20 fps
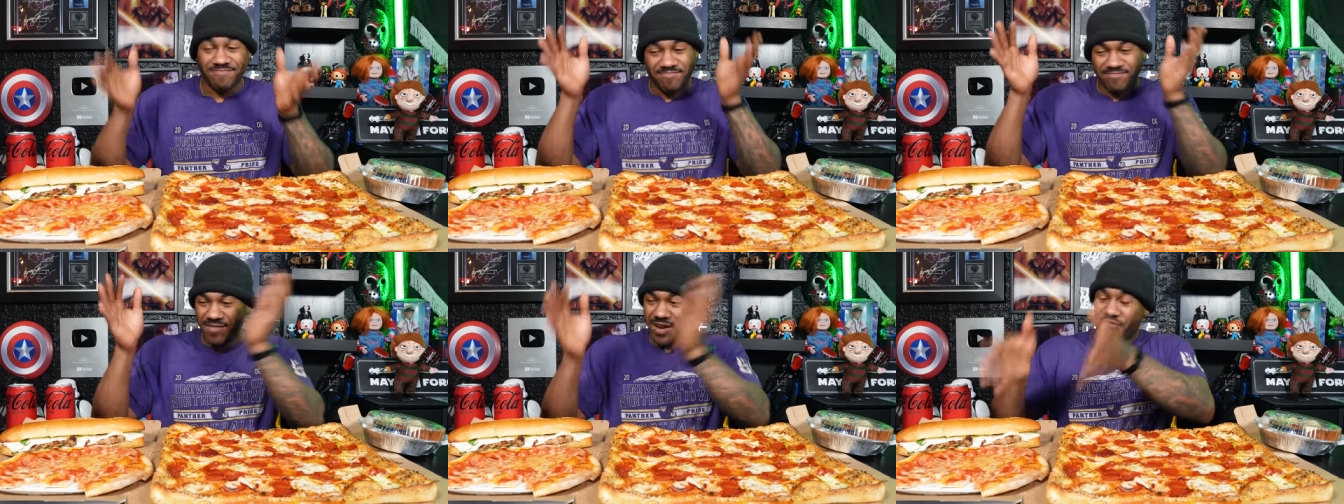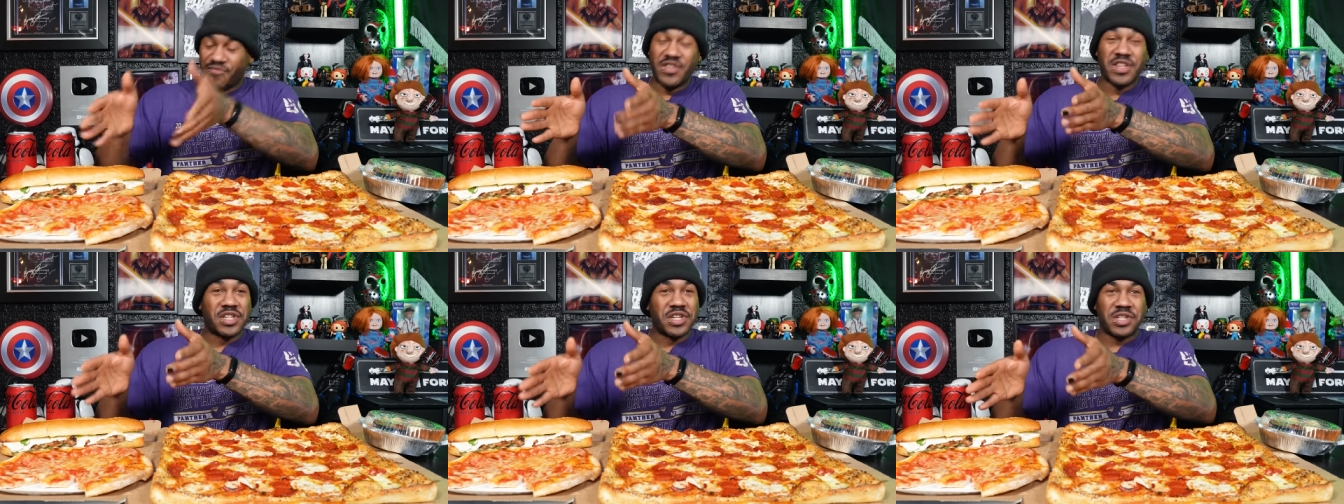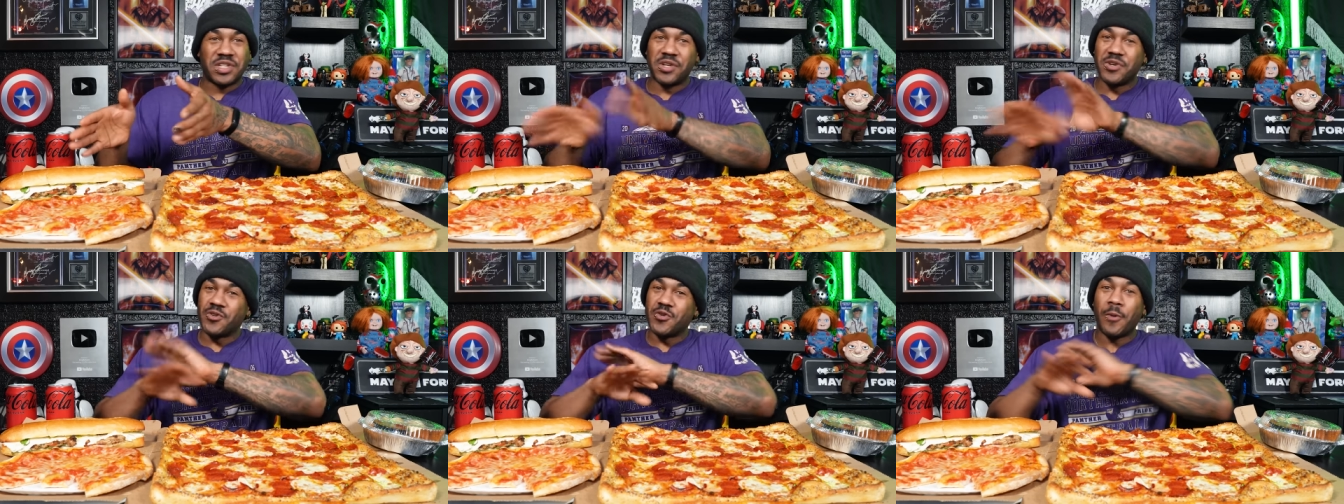If this
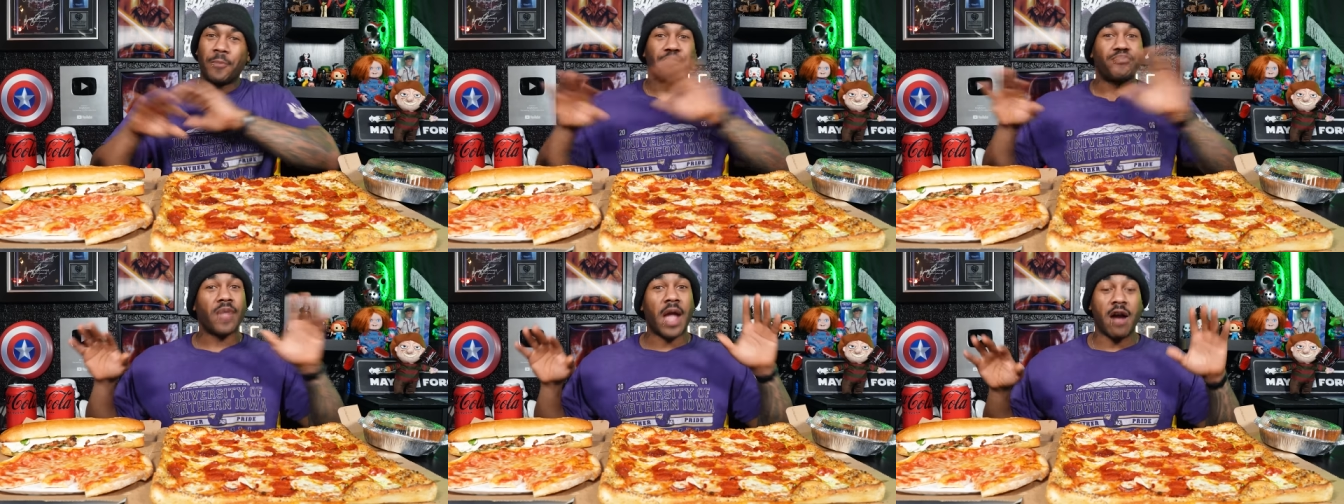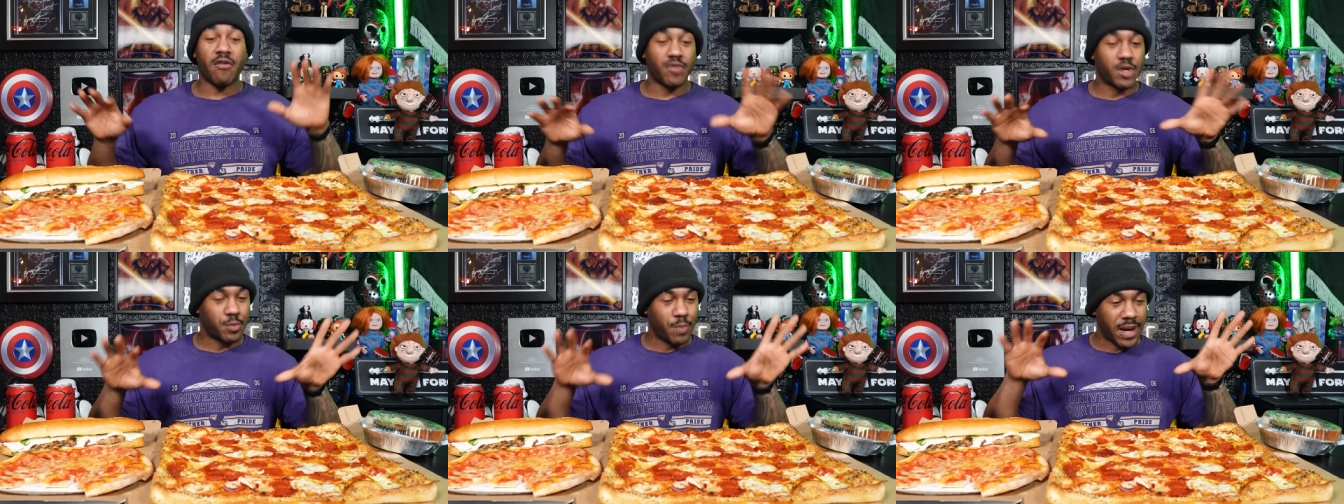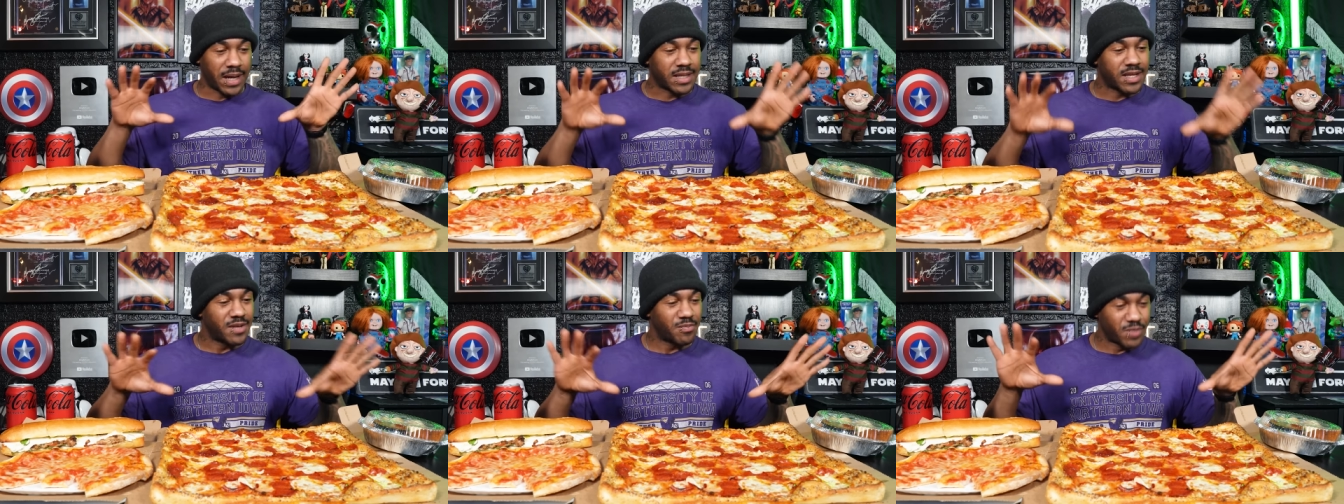is you, I
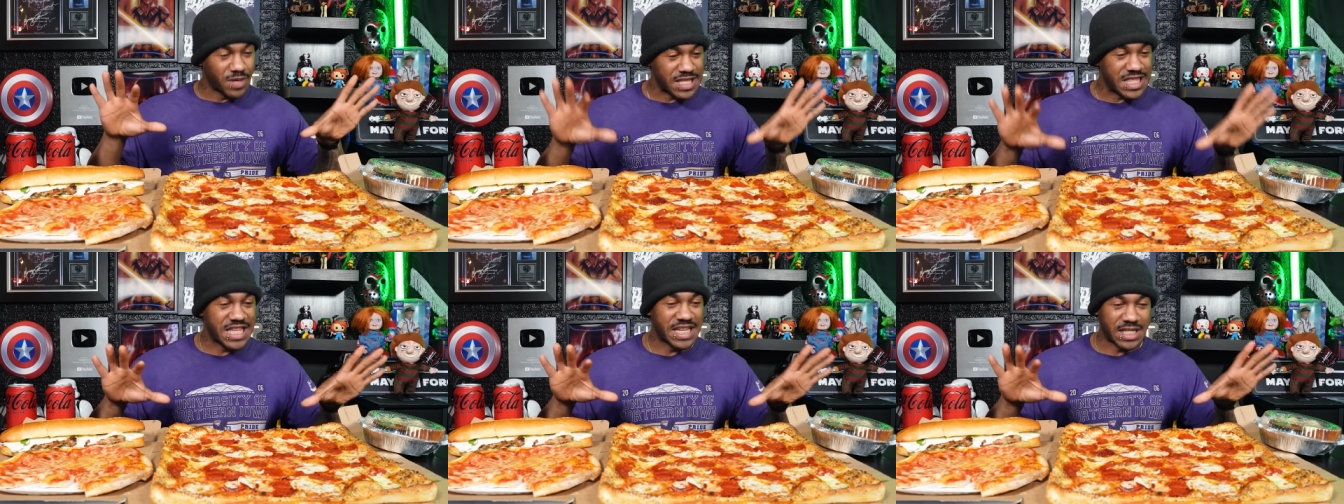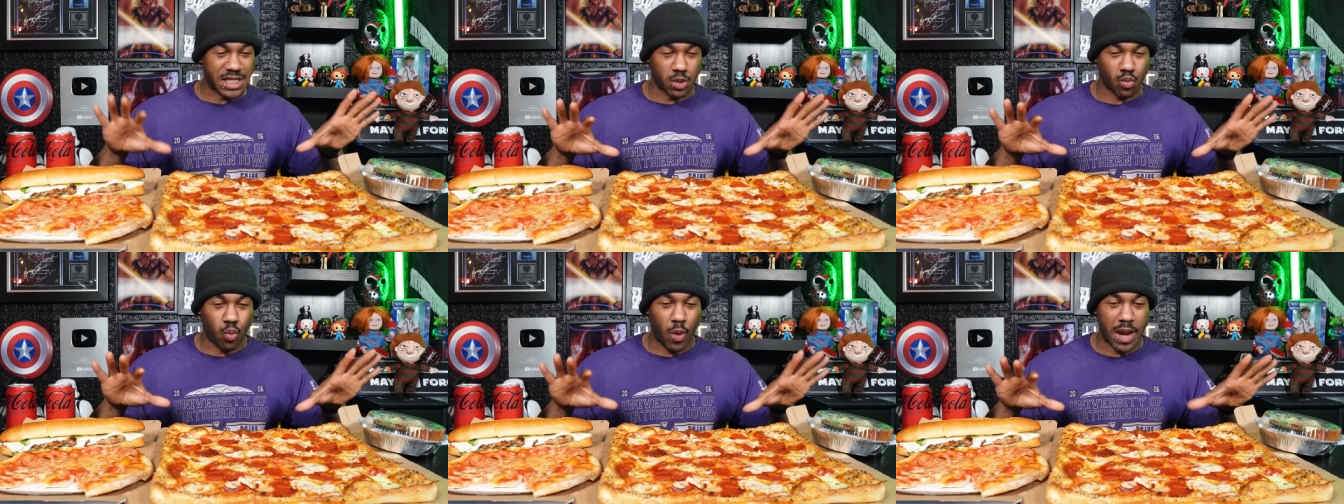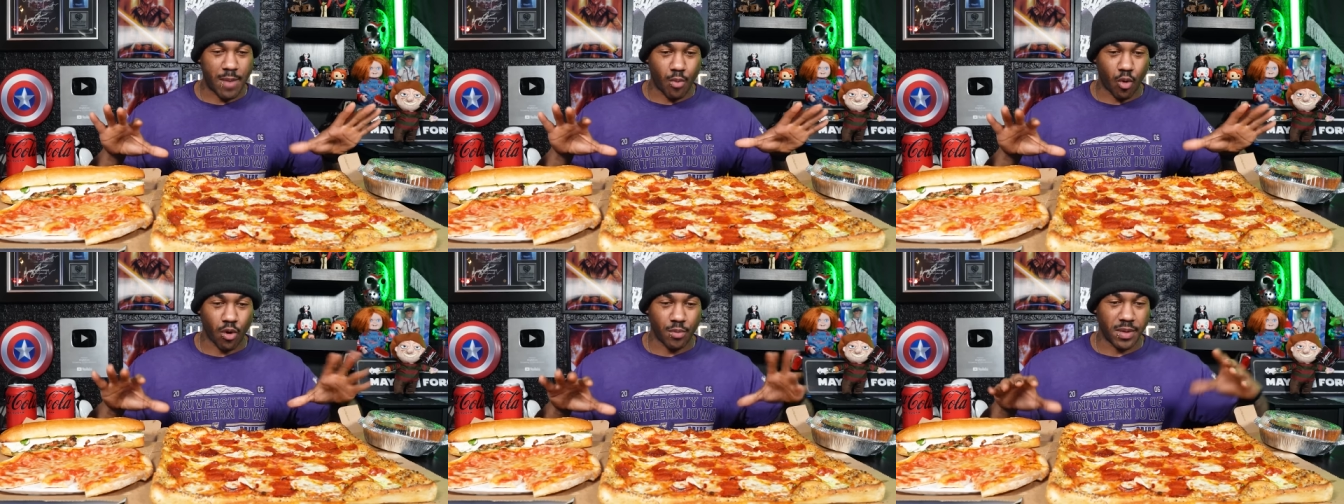respect it, but this is way
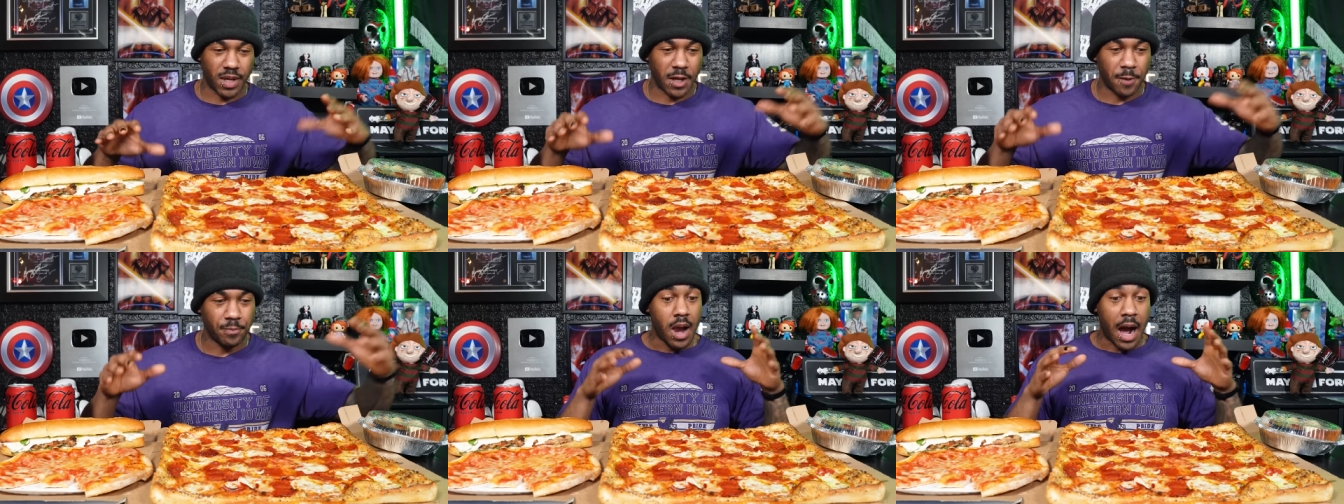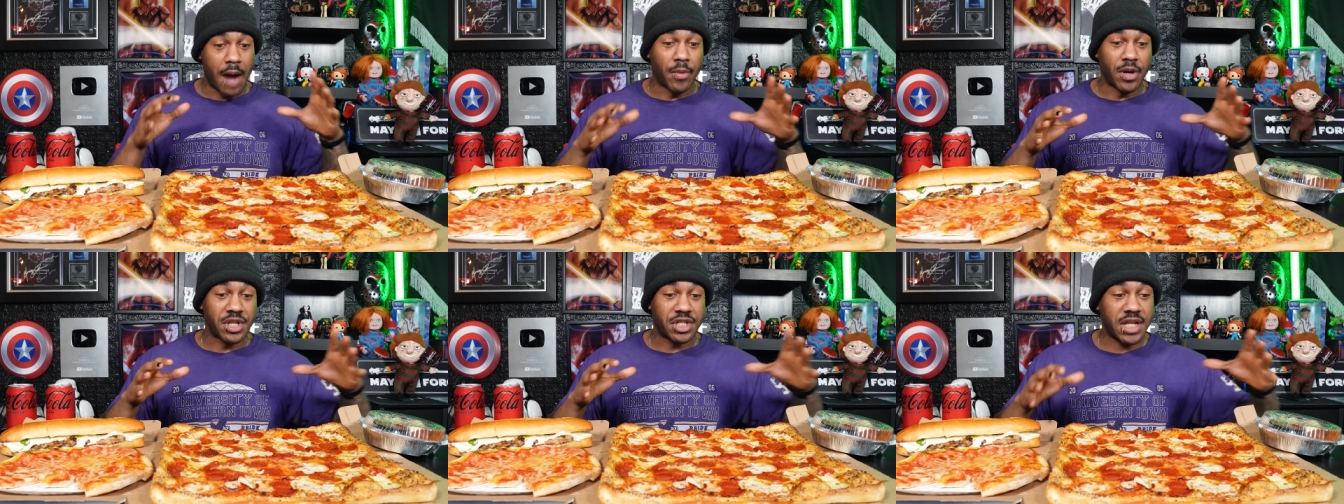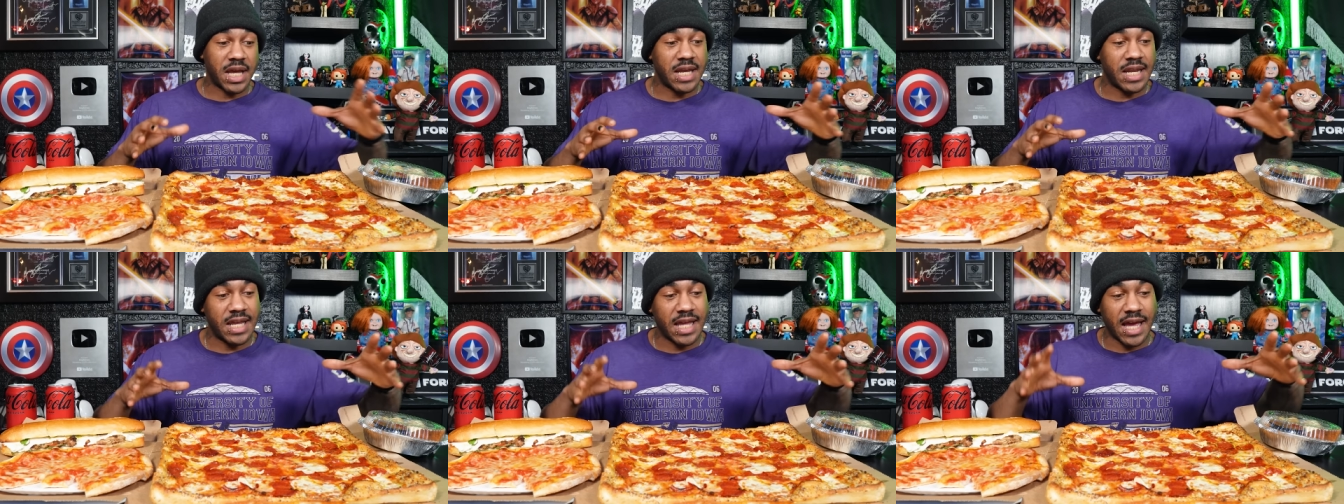more me. I'm going to
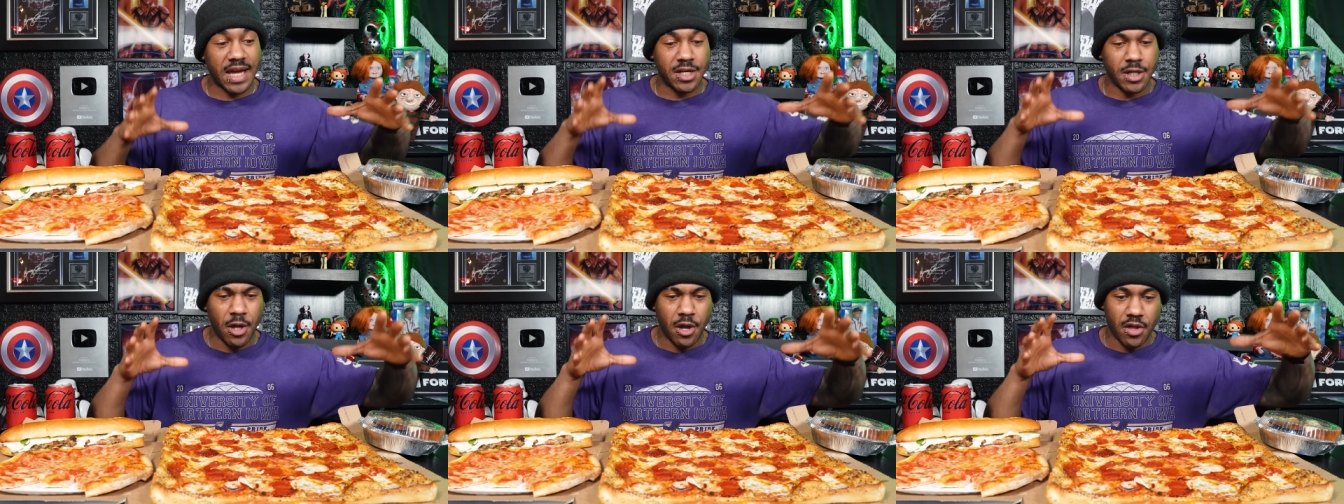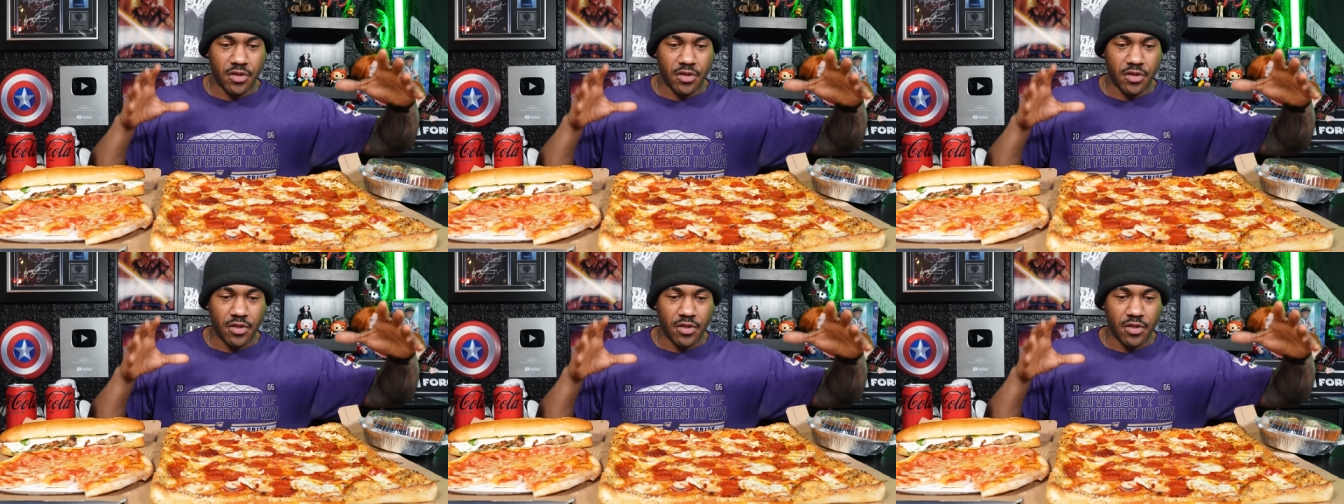say it again.